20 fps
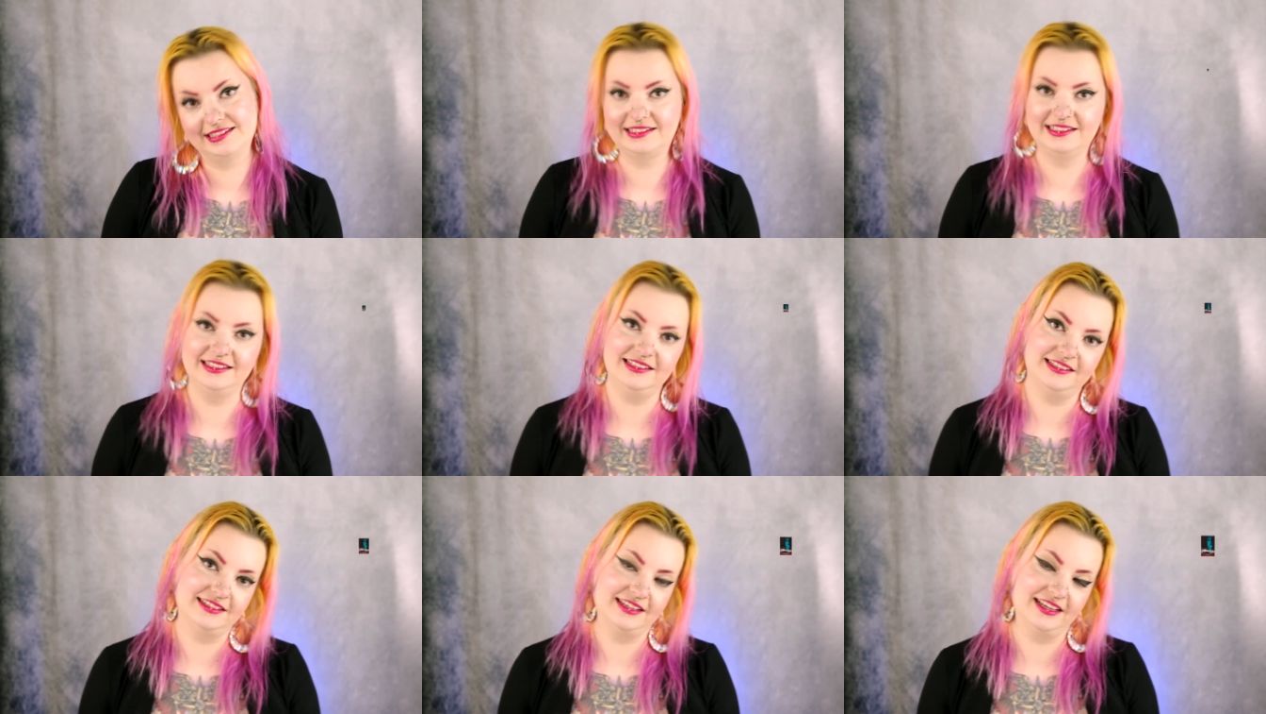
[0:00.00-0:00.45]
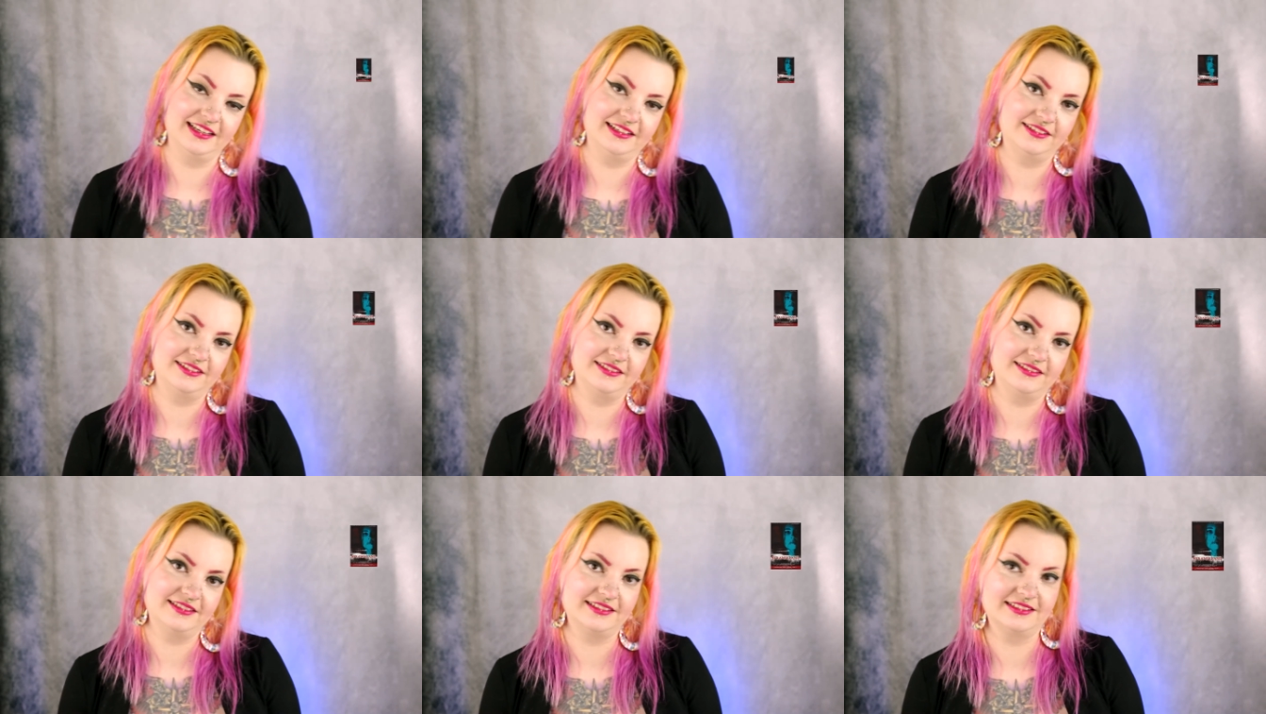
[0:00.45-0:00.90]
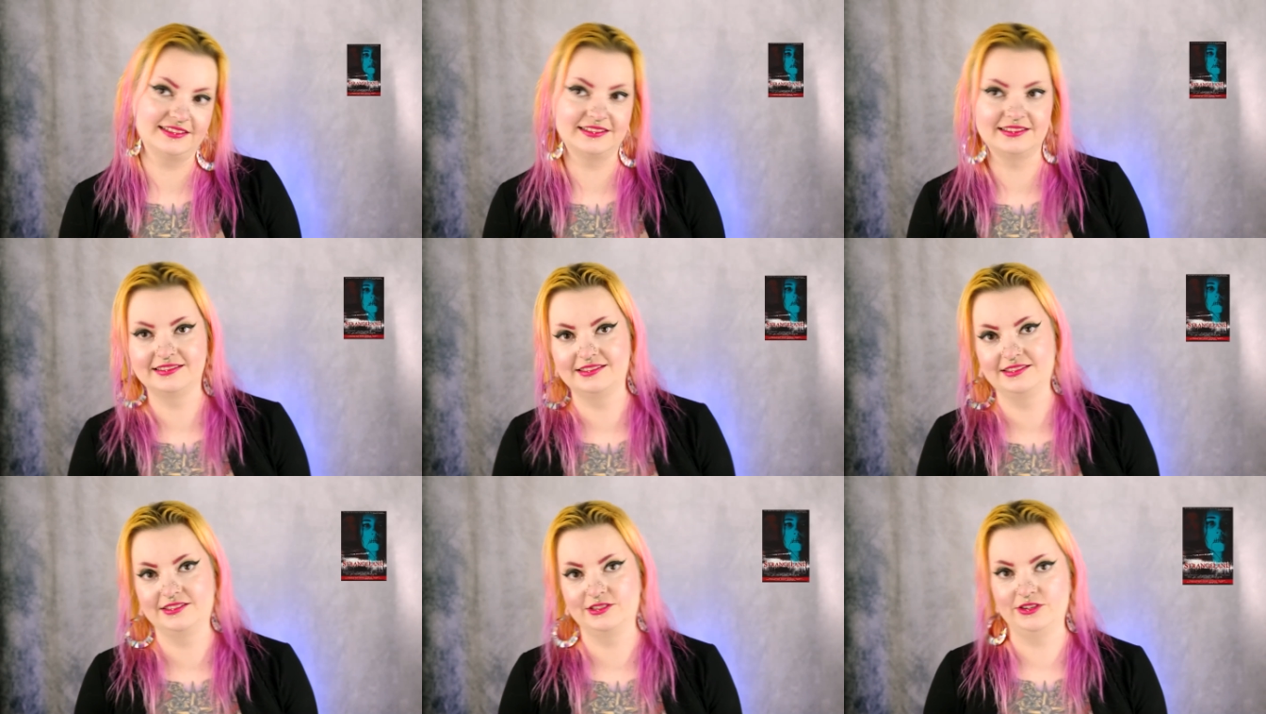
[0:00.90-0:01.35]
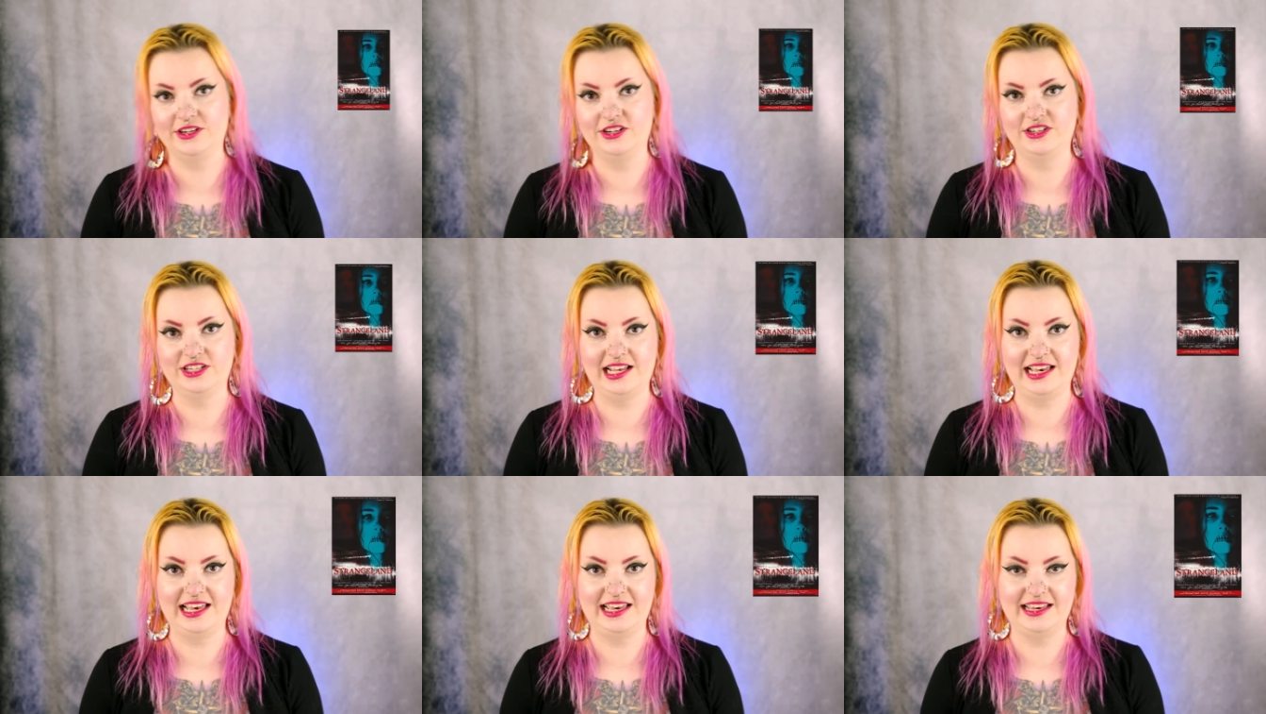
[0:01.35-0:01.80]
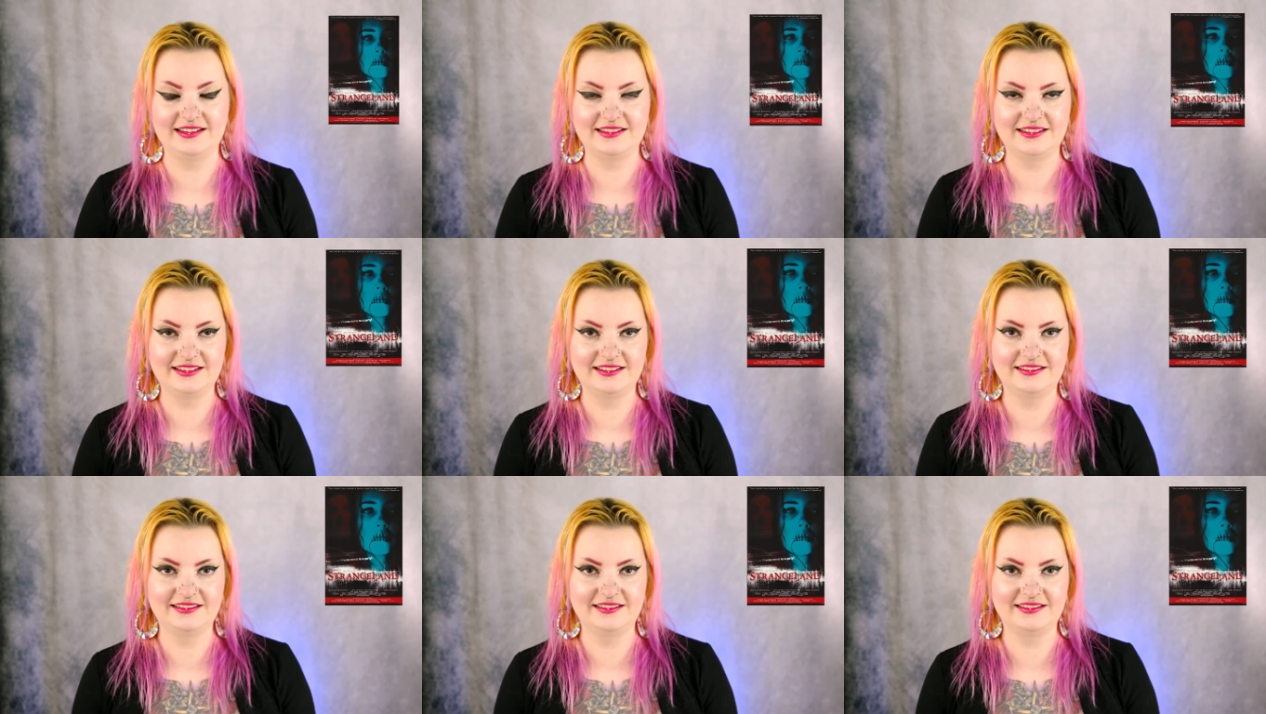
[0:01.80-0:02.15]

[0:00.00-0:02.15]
Dee Snider's Strangeland.